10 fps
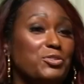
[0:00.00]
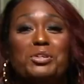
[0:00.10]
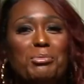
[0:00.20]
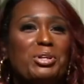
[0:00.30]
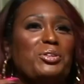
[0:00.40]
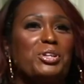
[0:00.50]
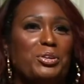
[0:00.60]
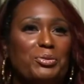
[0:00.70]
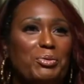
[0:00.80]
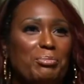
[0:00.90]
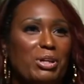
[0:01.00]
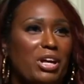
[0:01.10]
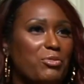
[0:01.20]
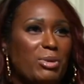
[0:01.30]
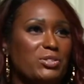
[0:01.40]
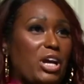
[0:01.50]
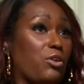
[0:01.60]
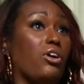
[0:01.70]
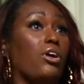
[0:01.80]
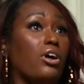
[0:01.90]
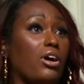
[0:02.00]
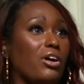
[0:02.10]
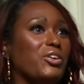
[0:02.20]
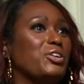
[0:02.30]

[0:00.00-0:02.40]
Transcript: You should have been in the theater with me. Everybody's like, oh, you